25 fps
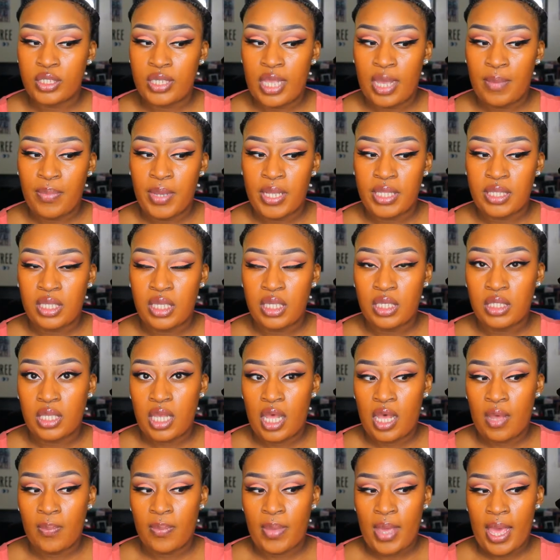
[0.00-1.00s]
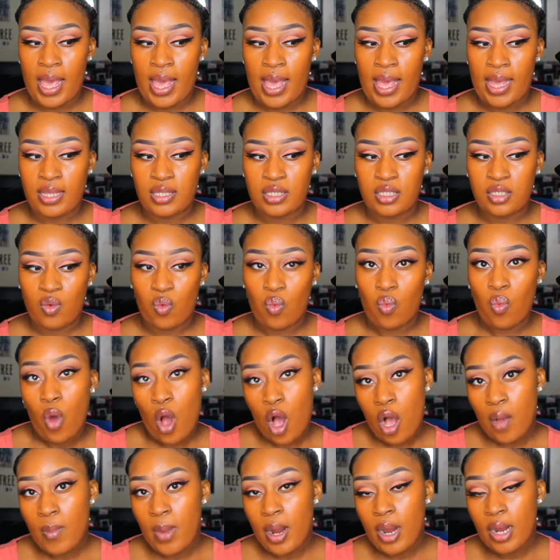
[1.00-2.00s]
I picked these up at
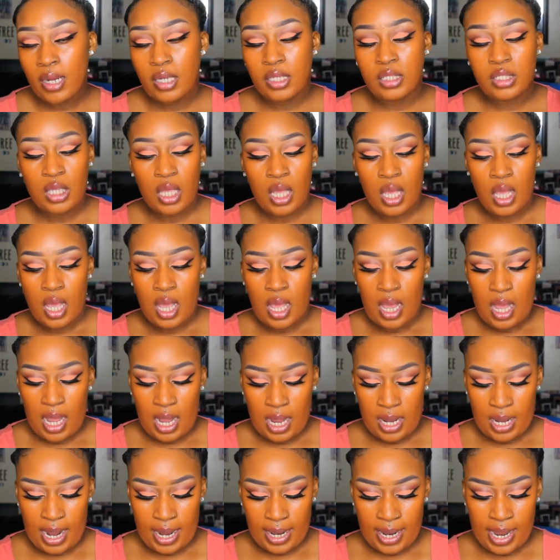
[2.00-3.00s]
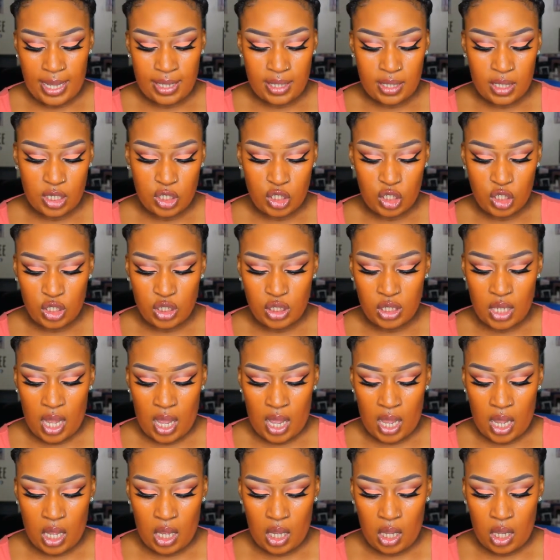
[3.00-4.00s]
Walmart, and I got the
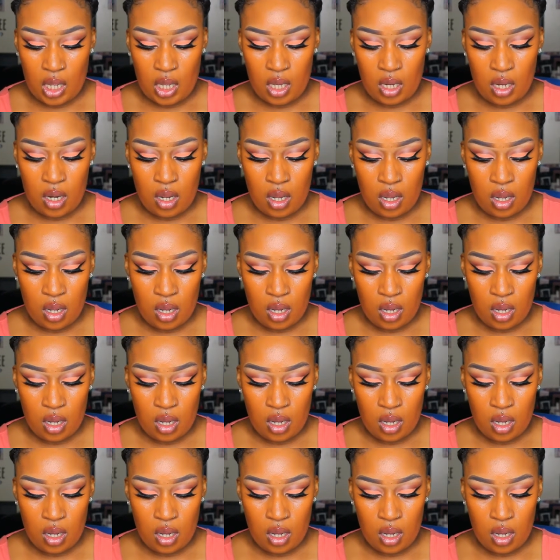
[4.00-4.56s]
shade